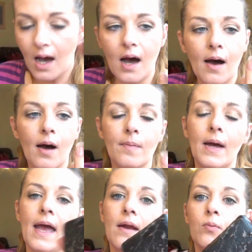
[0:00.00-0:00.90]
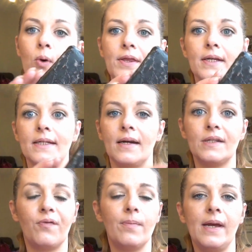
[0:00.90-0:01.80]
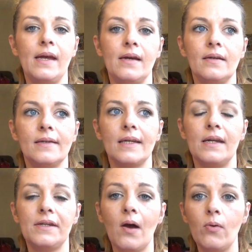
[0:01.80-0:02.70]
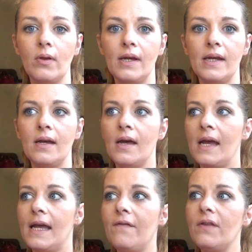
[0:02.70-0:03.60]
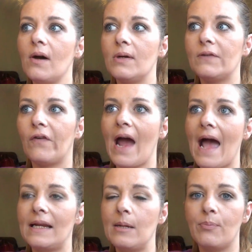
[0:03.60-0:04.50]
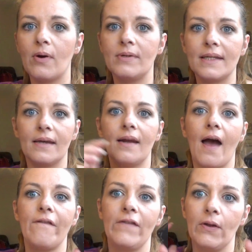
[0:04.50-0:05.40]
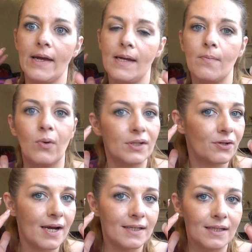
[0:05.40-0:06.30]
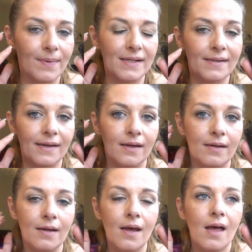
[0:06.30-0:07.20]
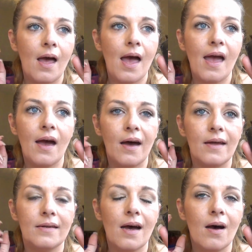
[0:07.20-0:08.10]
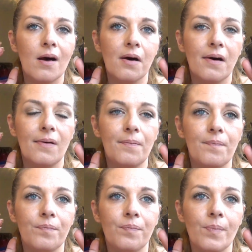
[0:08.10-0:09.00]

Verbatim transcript: Um, and what this does for me is it totally, even though it's for acne prone skin, I feel like it moisturizes my skin and um,